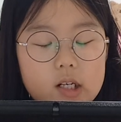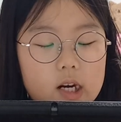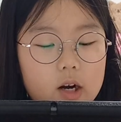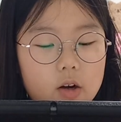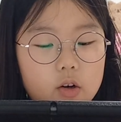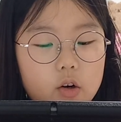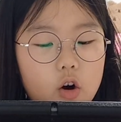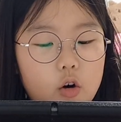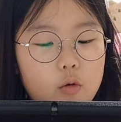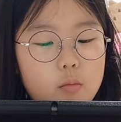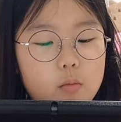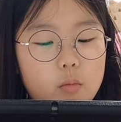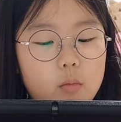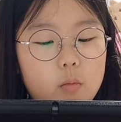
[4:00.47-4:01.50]
there are no
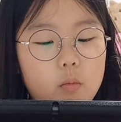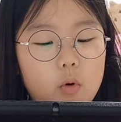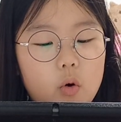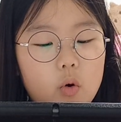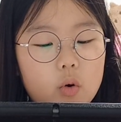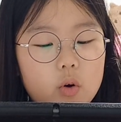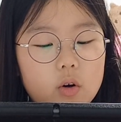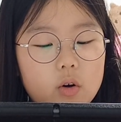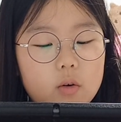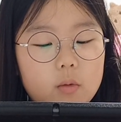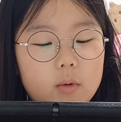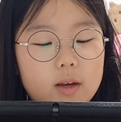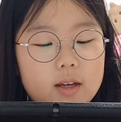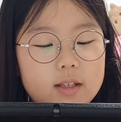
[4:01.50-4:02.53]

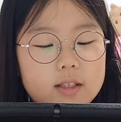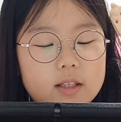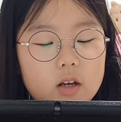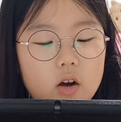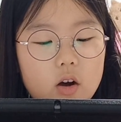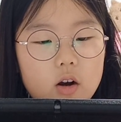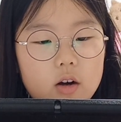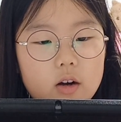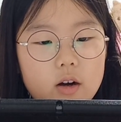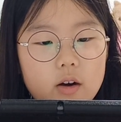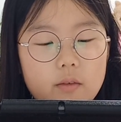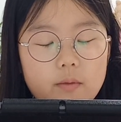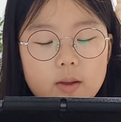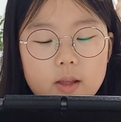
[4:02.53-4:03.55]
motorways on
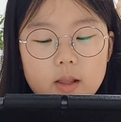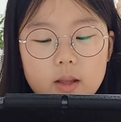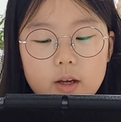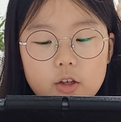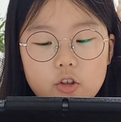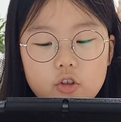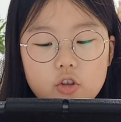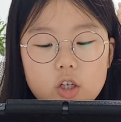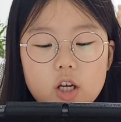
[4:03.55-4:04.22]
our village.